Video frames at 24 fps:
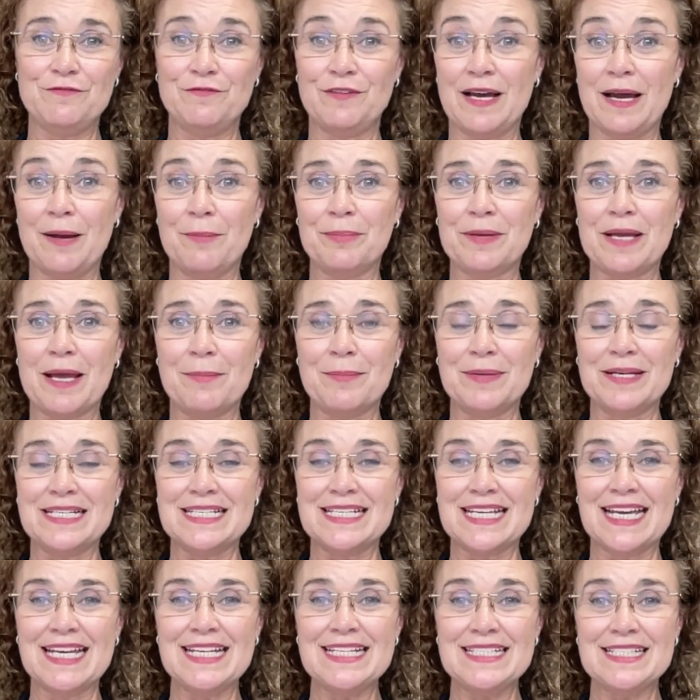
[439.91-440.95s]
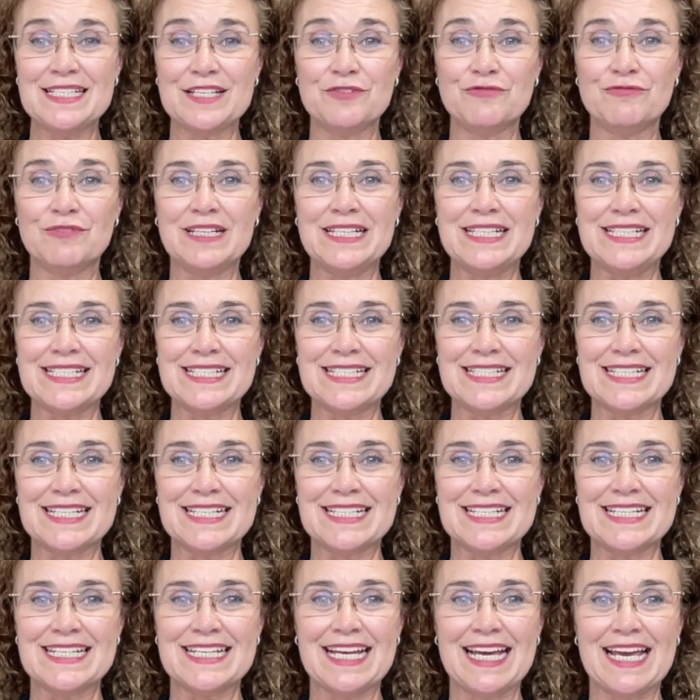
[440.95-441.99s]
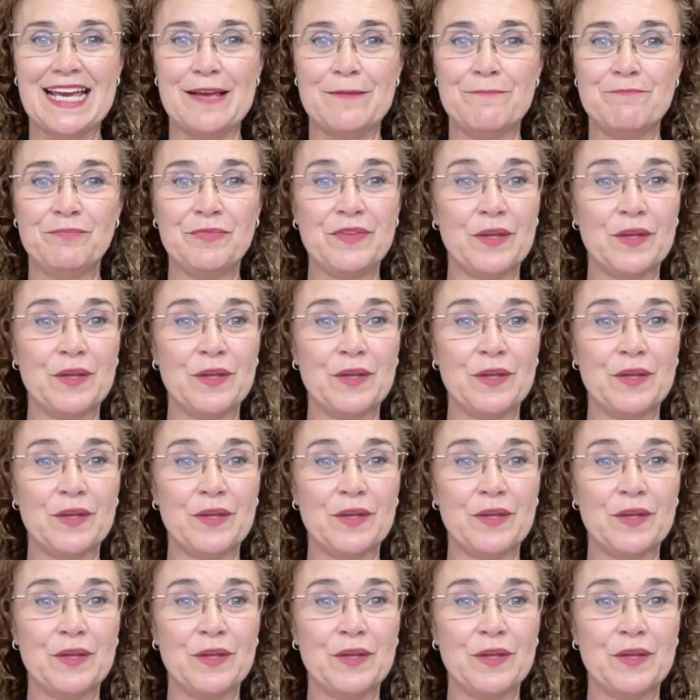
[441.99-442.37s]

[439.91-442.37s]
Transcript: for upcoming dates and register today.